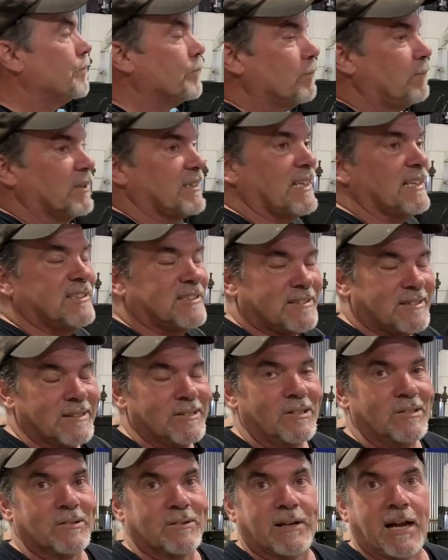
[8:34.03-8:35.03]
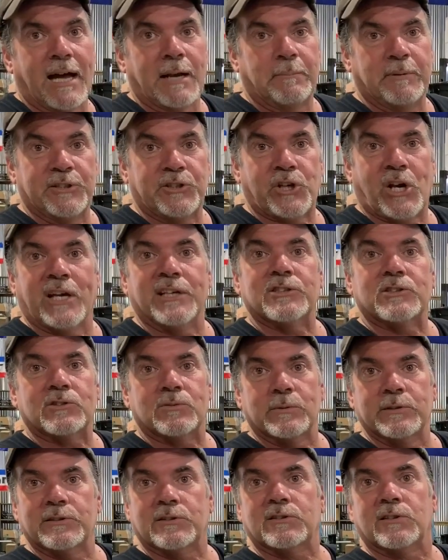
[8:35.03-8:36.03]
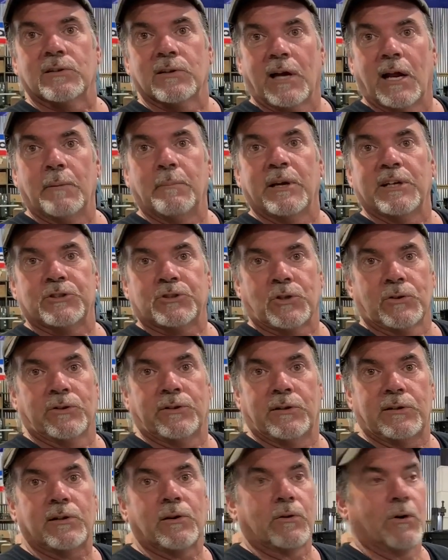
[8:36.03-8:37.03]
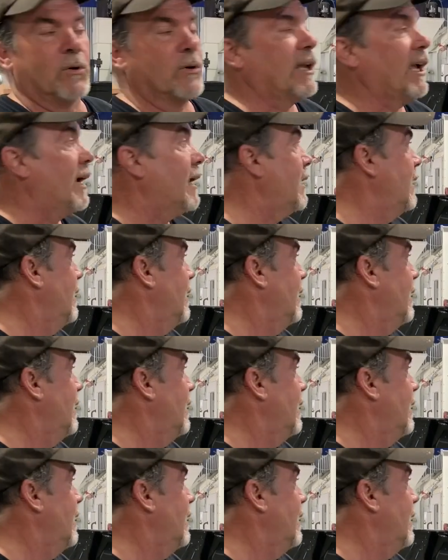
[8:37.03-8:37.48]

but they still got to be chased. We still got to make sure that they're okay.